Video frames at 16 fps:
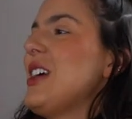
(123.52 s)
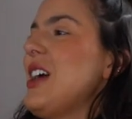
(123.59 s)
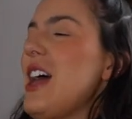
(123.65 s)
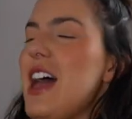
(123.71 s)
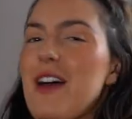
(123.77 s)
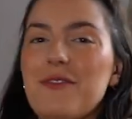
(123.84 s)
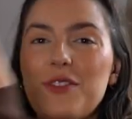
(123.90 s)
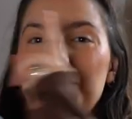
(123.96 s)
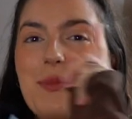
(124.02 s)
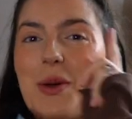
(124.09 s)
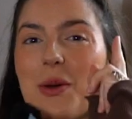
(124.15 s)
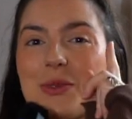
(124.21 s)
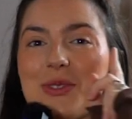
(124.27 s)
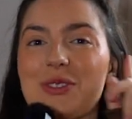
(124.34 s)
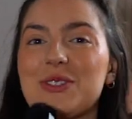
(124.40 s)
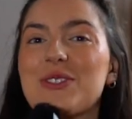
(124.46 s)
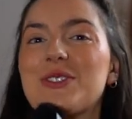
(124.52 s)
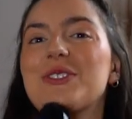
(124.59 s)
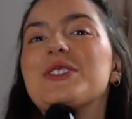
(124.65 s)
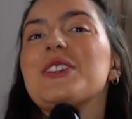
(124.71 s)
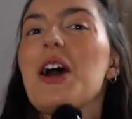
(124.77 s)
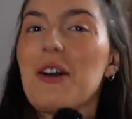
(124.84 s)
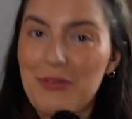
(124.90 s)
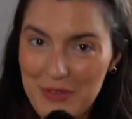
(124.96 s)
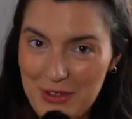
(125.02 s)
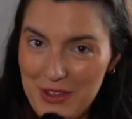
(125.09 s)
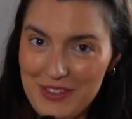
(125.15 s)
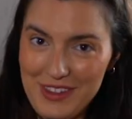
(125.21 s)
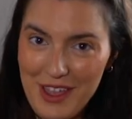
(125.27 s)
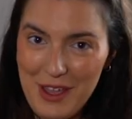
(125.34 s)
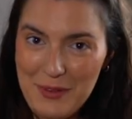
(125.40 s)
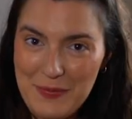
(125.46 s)
have the most stuff
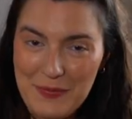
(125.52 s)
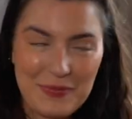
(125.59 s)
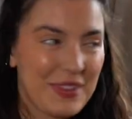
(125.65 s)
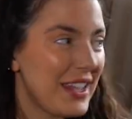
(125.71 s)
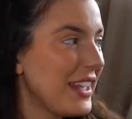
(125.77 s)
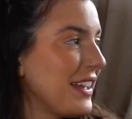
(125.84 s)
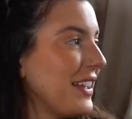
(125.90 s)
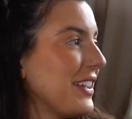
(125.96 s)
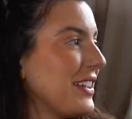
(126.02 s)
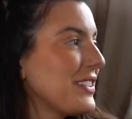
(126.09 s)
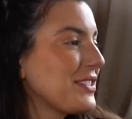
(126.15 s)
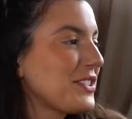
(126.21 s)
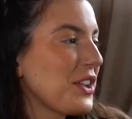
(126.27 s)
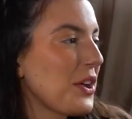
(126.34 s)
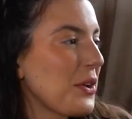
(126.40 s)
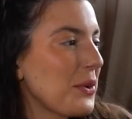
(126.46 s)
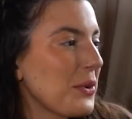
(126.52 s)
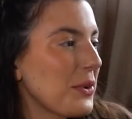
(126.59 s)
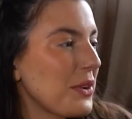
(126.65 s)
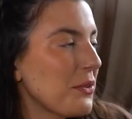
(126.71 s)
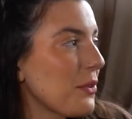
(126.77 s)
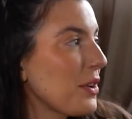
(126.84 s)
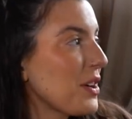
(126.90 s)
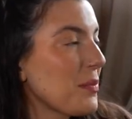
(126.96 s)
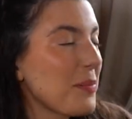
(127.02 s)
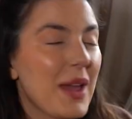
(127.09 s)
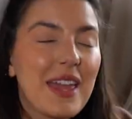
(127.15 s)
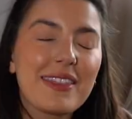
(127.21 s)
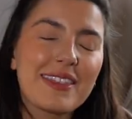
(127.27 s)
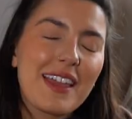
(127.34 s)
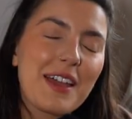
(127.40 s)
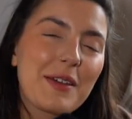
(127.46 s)
on them. So in order to
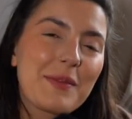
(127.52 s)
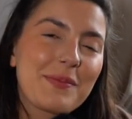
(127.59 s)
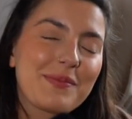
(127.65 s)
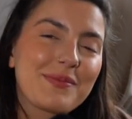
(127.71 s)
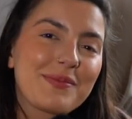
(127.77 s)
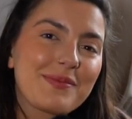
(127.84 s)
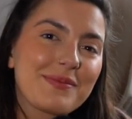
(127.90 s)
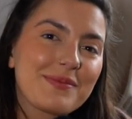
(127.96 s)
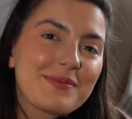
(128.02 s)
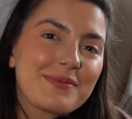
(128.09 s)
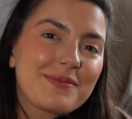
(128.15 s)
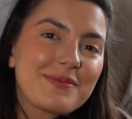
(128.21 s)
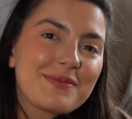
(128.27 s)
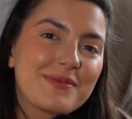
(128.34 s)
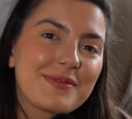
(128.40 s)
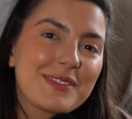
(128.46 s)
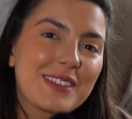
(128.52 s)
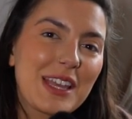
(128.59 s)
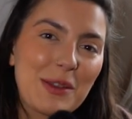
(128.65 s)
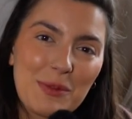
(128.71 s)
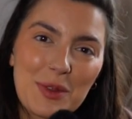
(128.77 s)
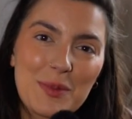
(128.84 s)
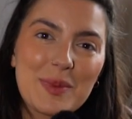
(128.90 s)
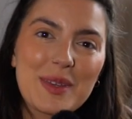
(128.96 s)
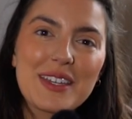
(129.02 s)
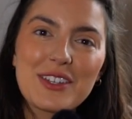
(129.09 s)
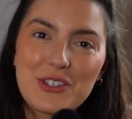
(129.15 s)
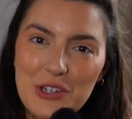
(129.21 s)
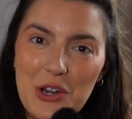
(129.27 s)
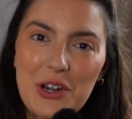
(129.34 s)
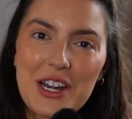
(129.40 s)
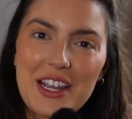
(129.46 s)
paint them, it will be a
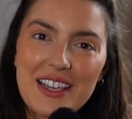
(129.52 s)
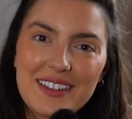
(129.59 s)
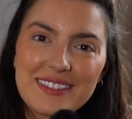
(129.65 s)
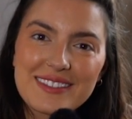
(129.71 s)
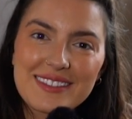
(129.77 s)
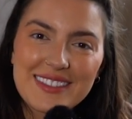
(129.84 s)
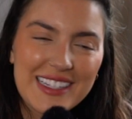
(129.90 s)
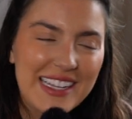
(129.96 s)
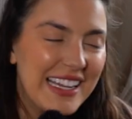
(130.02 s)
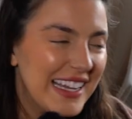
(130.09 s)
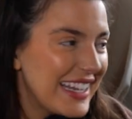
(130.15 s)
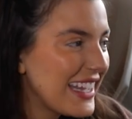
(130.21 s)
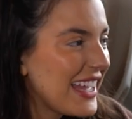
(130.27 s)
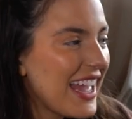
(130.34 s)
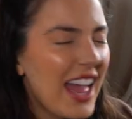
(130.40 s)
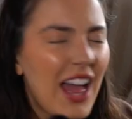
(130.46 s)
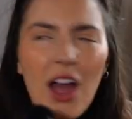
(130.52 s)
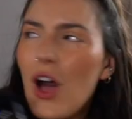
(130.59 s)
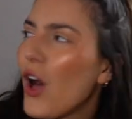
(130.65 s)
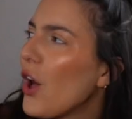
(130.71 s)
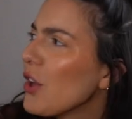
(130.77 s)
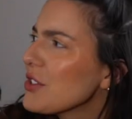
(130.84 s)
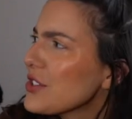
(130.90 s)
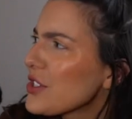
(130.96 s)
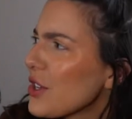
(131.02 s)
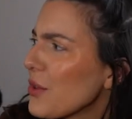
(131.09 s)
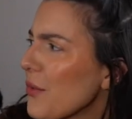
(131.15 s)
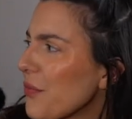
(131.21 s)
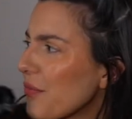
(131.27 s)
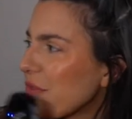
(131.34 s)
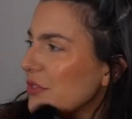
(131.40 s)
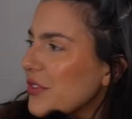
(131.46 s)
journey. Also,
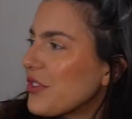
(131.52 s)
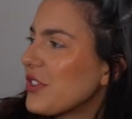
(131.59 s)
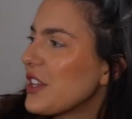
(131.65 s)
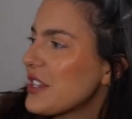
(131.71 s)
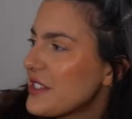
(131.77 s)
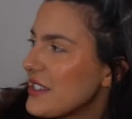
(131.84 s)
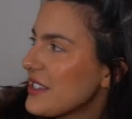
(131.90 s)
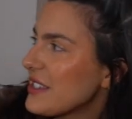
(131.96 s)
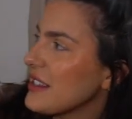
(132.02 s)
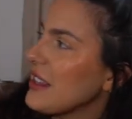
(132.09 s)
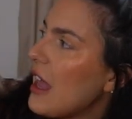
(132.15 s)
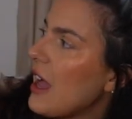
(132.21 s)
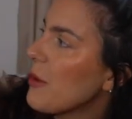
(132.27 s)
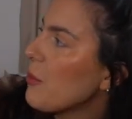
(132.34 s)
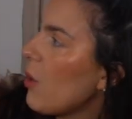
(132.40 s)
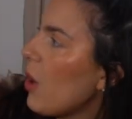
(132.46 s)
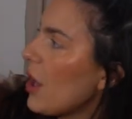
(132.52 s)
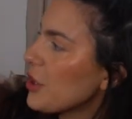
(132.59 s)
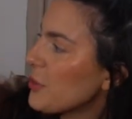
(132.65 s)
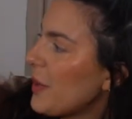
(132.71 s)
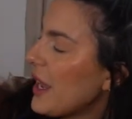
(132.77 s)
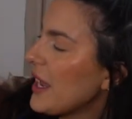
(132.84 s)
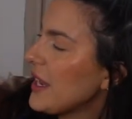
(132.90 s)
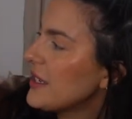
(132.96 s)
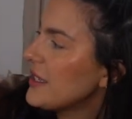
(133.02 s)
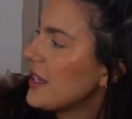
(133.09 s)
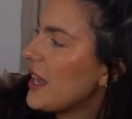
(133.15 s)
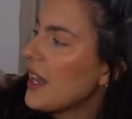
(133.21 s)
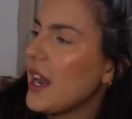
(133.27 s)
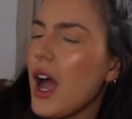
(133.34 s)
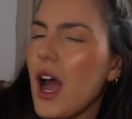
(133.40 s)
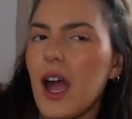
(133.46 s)
this is lime wash paint,
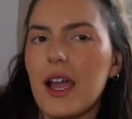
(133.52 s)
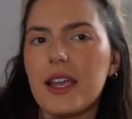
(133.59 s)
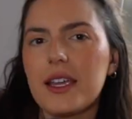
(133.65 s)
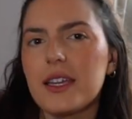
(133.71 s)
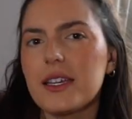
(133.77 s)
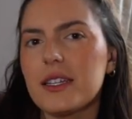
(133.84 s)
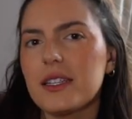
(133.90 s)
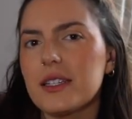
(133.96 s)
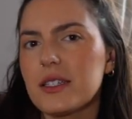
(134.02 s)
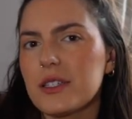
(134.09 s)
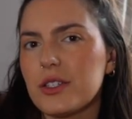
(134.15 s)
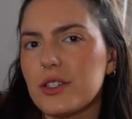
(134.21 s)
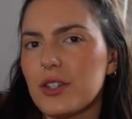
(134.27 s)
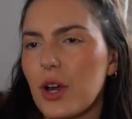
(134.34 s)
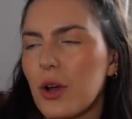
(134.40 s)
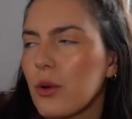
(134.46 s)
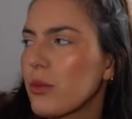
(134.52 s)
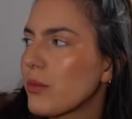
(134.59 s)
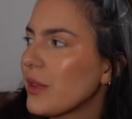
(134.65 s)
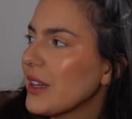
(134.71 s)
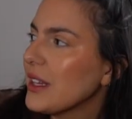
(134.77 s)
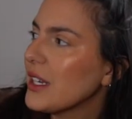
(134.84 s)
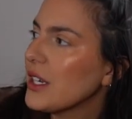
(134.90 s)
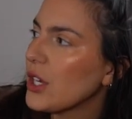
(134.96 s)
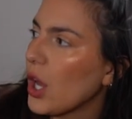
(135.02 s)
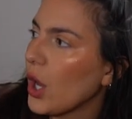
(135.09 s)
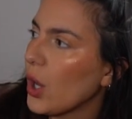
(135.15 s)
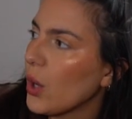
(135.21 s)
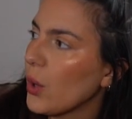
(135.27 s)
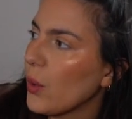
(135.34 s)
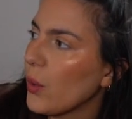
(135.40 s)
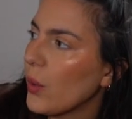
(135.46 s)
and I don't really
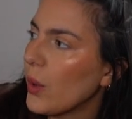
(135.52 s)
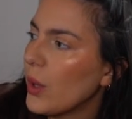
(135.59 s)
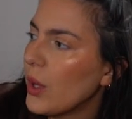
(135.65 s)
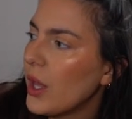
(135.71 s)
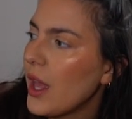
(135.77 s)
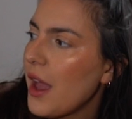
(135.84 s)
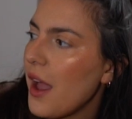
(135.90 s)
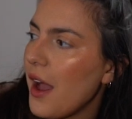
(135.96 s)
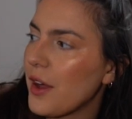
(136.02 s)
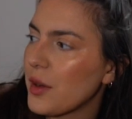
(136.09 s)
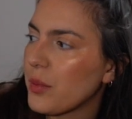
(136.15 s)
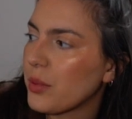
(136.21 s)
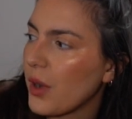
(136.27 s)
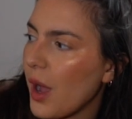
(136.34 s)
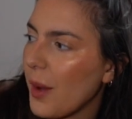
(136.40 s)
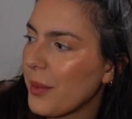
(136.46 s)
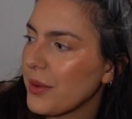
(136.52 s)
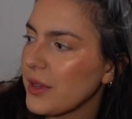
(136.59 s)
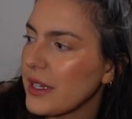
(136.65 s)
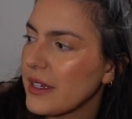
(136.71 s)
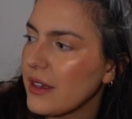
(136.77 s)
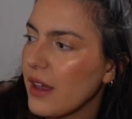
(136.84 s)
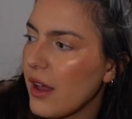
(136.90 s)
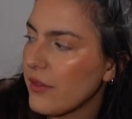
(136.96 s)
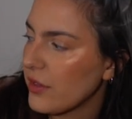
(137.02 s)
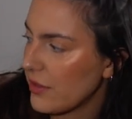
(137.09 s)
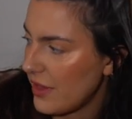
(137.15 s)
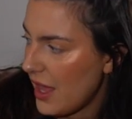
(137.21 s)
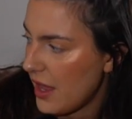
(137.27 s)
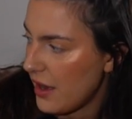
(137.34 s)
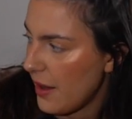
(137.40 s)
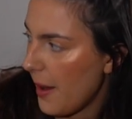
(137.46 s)
know how to properly cover
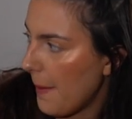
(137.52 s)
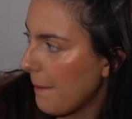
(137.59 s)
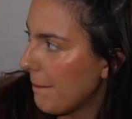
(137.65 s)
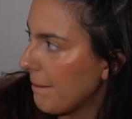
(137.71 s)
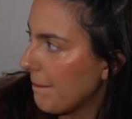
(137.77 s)
that up.